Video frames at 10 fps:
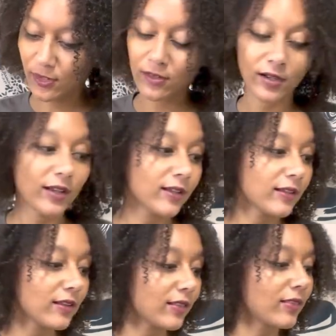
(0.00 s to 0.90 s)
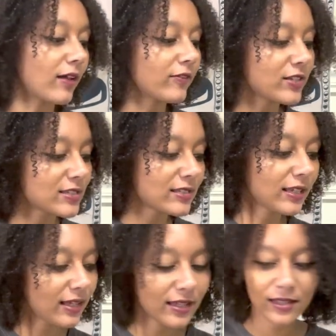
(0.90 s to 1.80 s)
right. Love to see
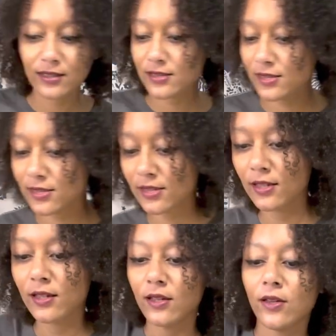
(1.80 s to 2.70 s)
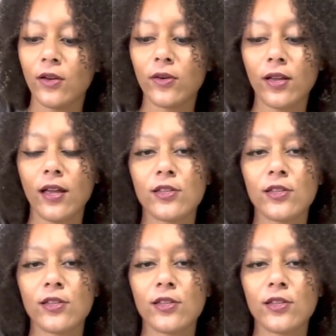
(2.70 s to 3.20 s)
it. Okay,